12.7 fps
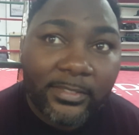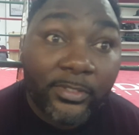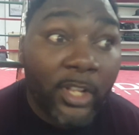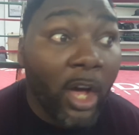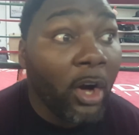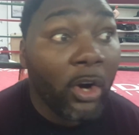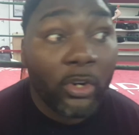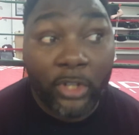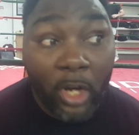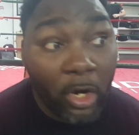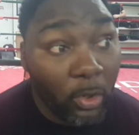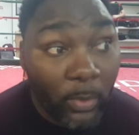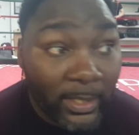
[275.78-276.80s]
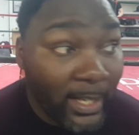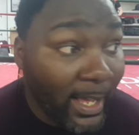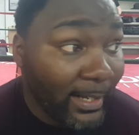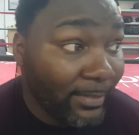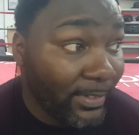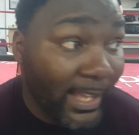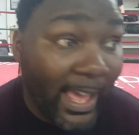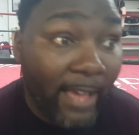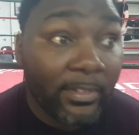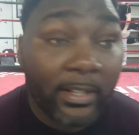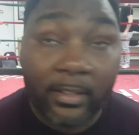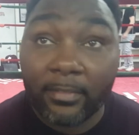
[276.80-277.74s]
No, we're not even
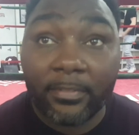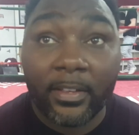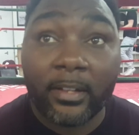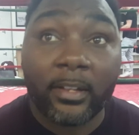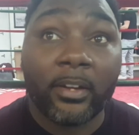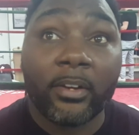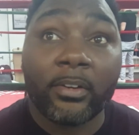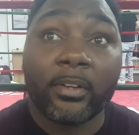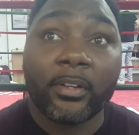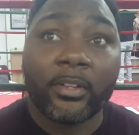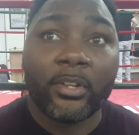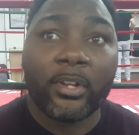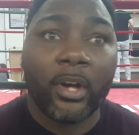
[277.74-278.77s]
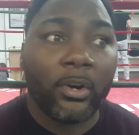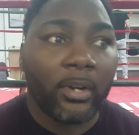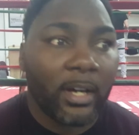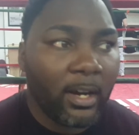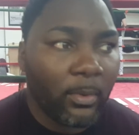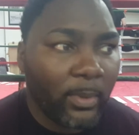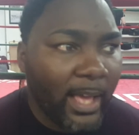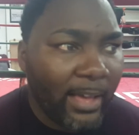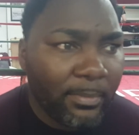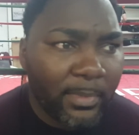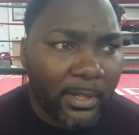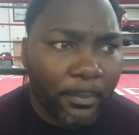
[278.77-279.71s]
having an event here. You know, we
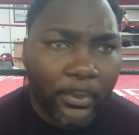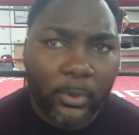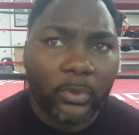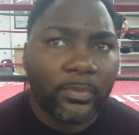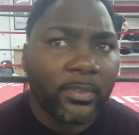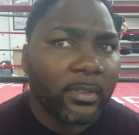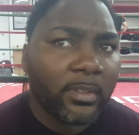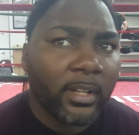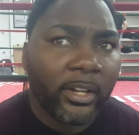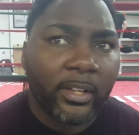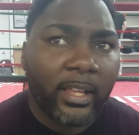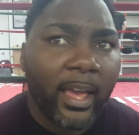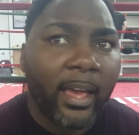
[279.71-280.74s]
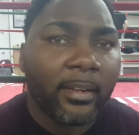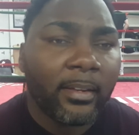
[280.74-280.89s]
haven't been approved here yet.